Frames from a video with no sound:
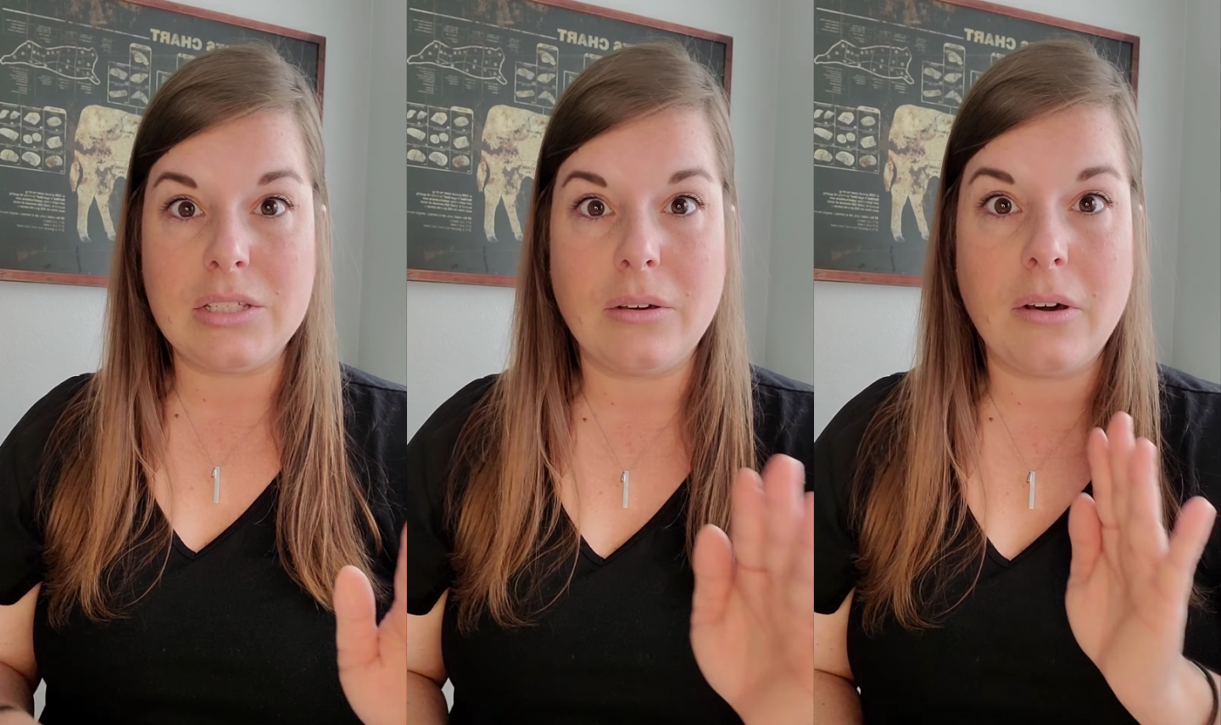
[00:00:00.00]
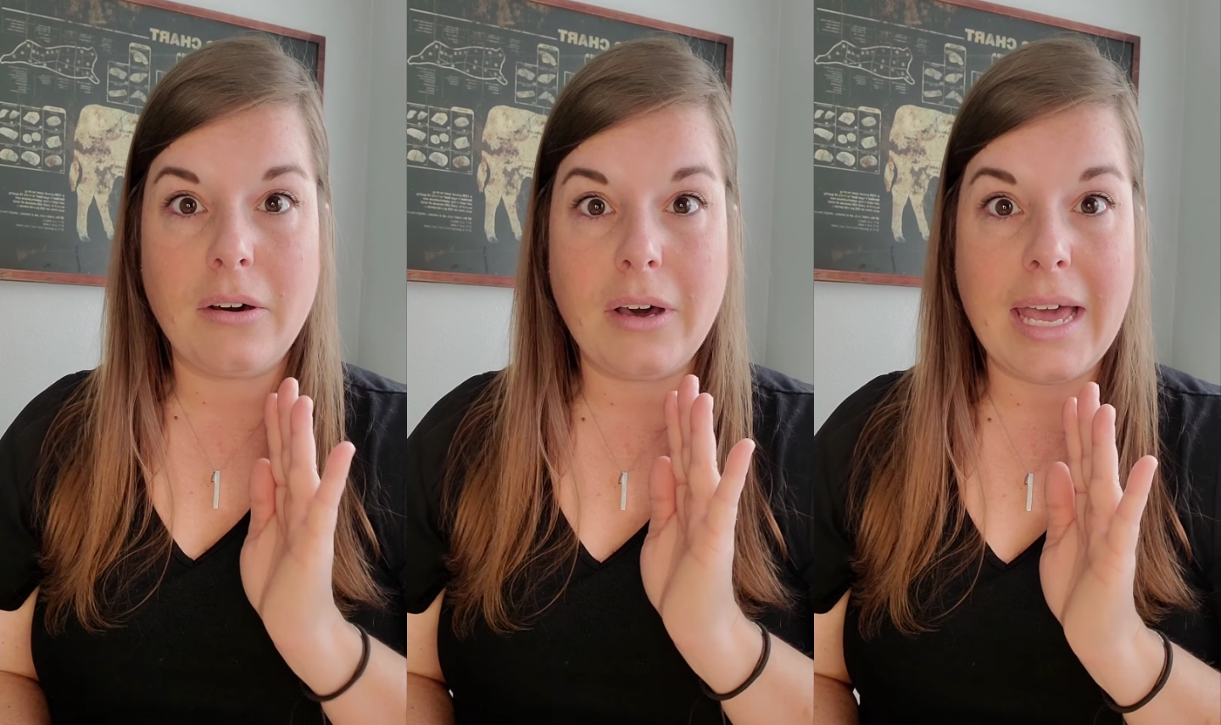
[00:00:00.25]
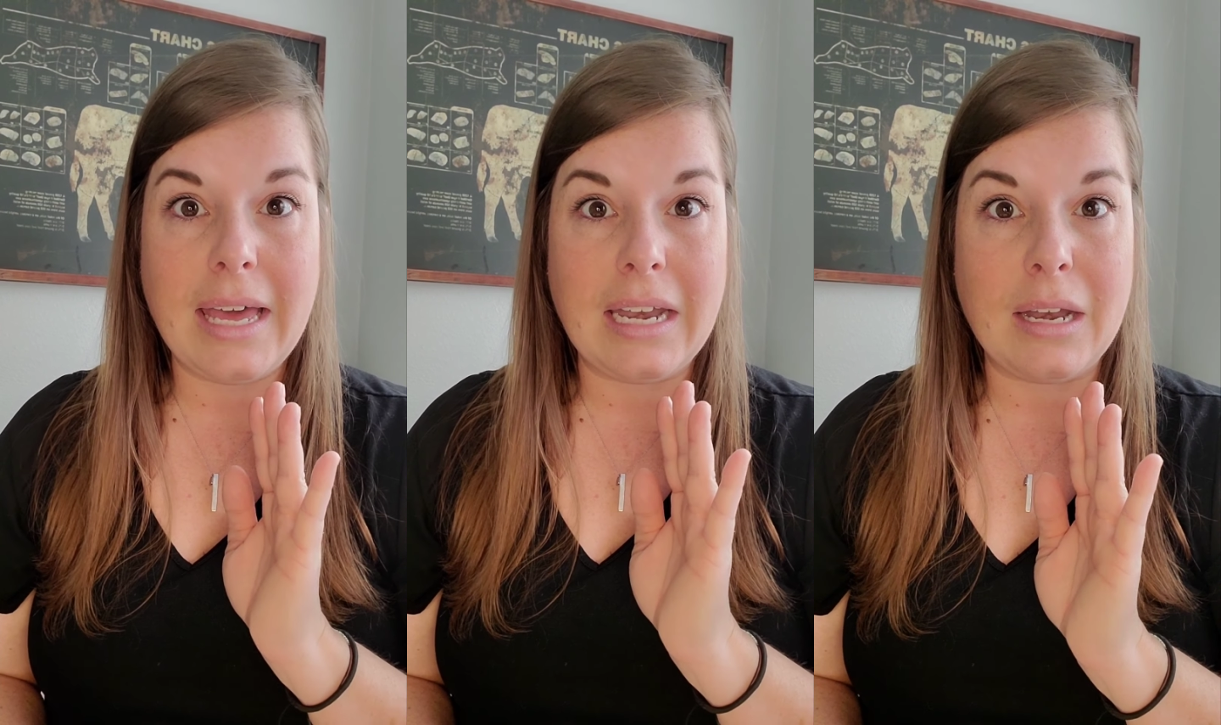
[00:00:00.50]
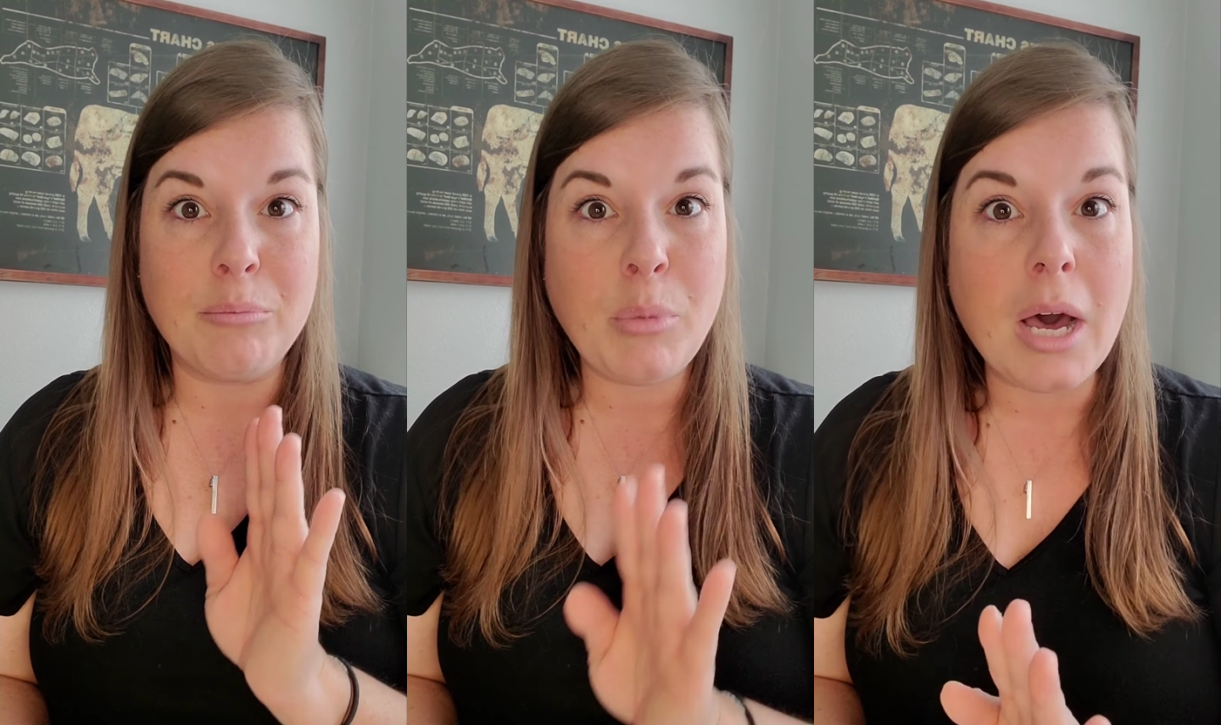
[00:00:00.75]
So go ahead
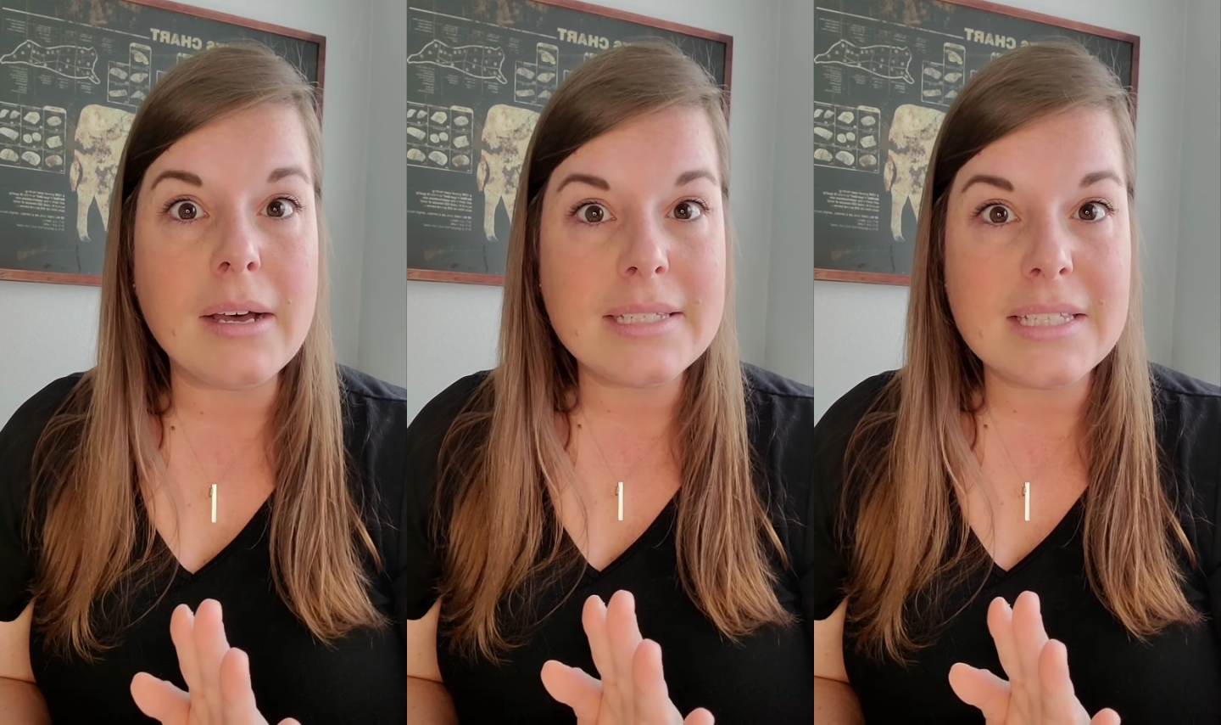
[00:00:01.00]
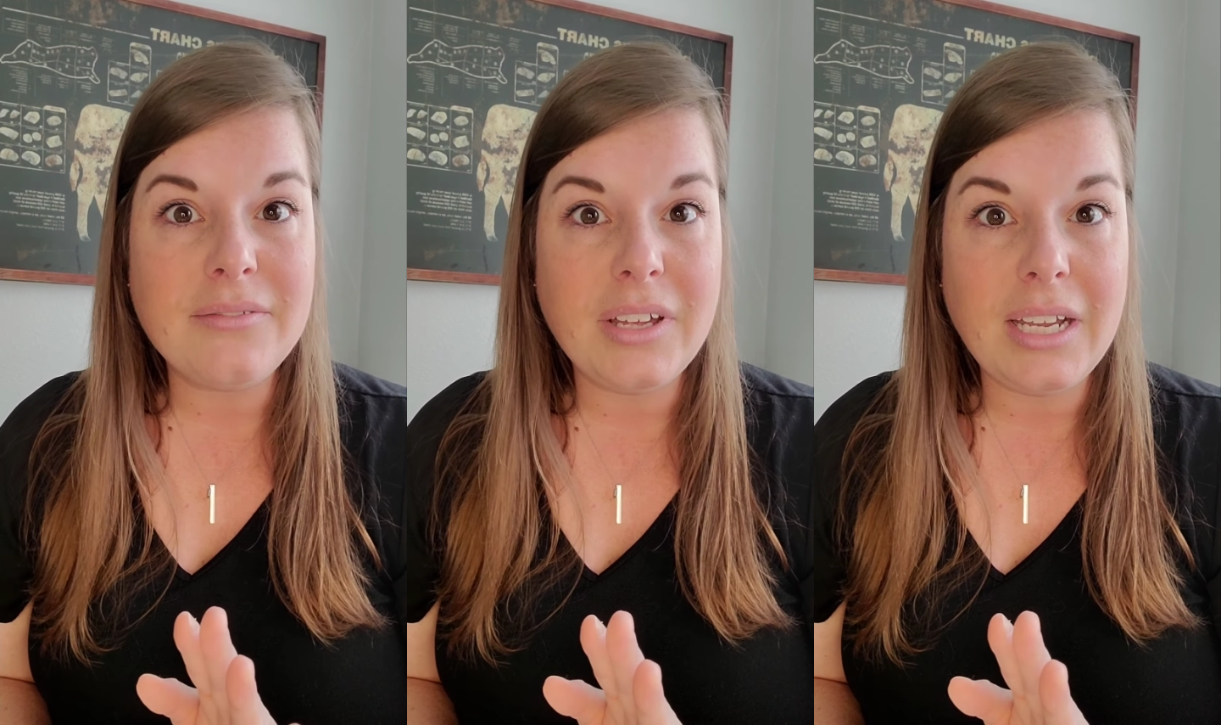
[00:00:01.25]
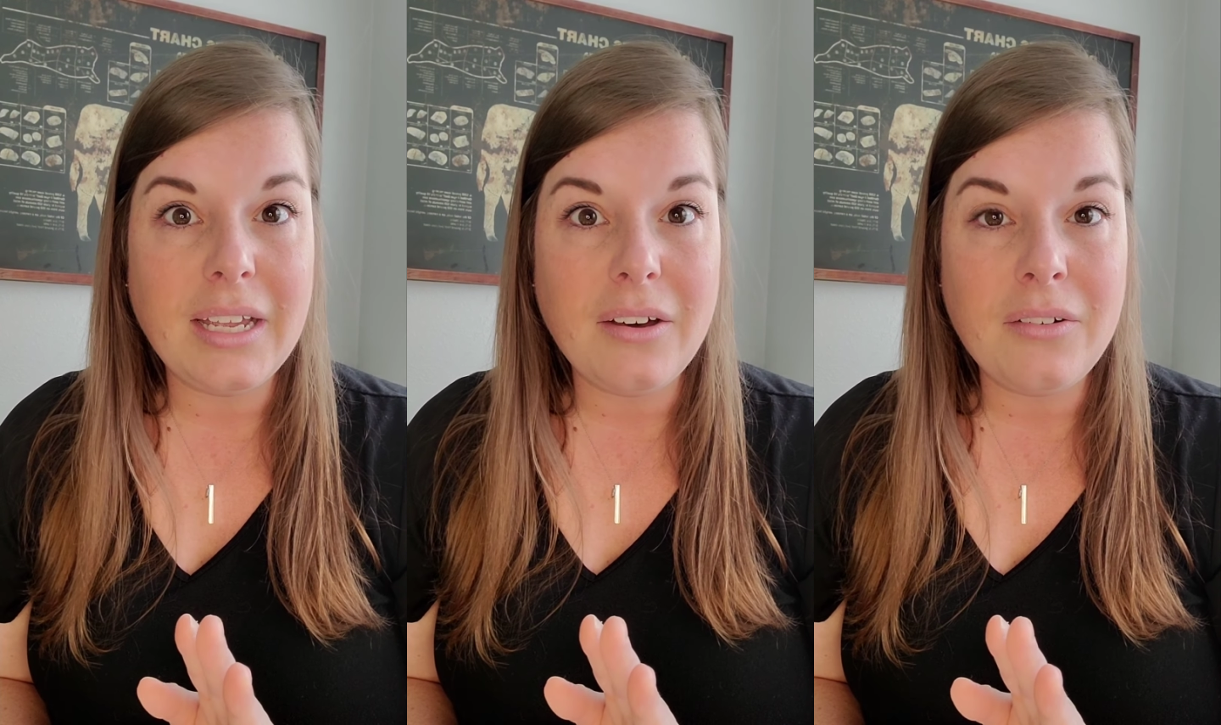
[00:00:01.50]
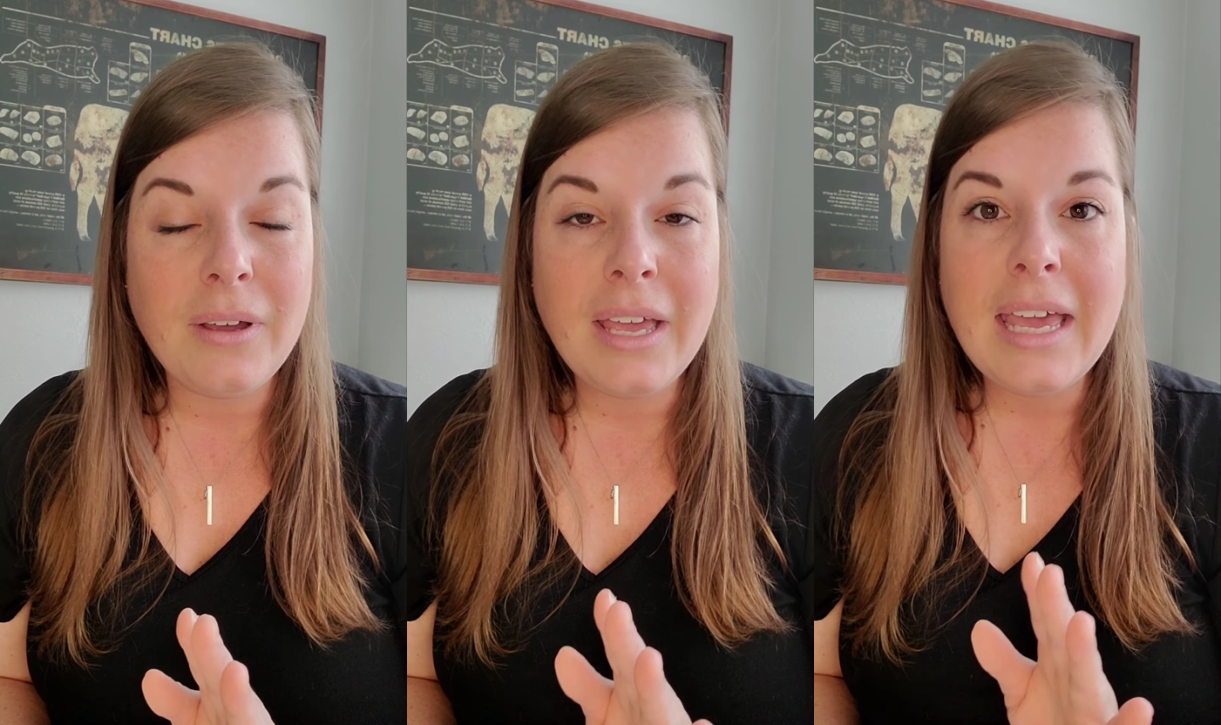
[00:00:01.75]
and pause the
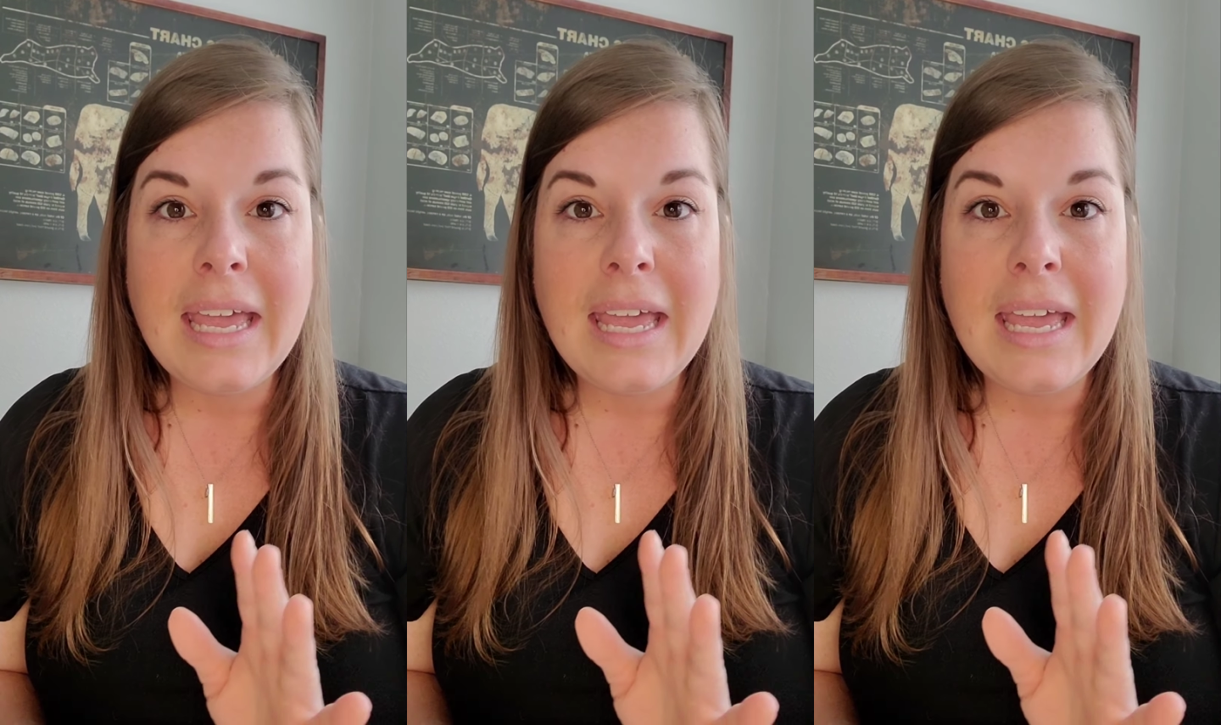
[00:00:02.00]
video